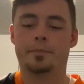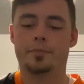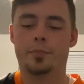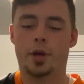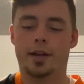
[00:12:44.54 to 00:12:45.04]

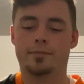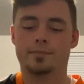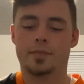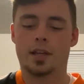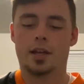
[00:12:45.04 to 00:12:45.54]
But
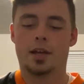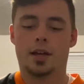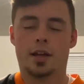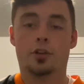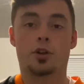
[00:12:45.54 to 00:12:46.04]

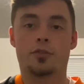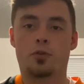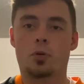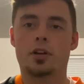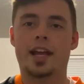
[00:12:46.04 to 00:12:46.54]
looking
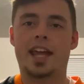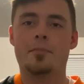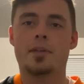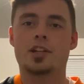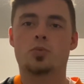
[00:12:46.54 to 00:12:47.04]
forward to that
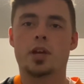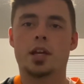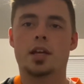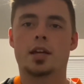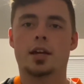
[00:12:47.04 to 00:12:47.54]
game next
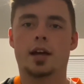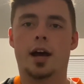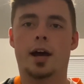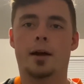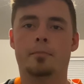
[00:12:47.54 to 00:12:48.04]
week.
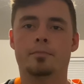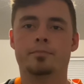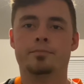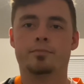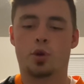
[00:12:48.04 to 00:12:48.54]

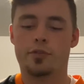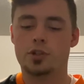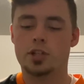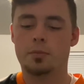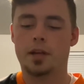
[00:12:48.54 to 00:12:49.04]
Preview
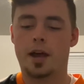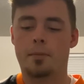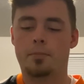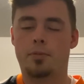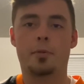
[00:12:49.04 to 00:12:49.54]
should be
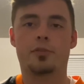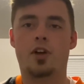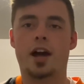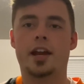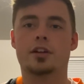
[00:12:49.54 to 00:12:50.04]
up probably
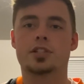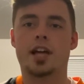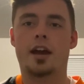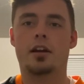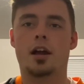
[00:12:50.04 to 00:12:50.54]
Friday or
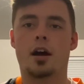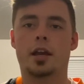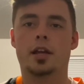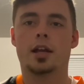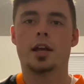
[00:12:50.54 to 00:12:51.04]
Saturday on
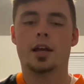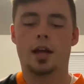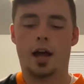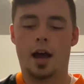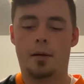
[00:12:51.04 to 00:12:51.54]
it.
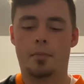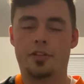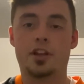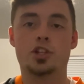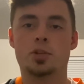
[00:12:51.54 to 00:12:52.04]
I
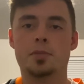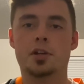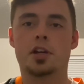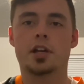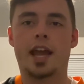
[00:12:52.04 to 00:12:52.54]
think it should be a
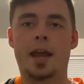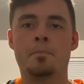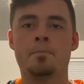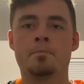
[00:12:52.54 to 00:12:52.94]
good game.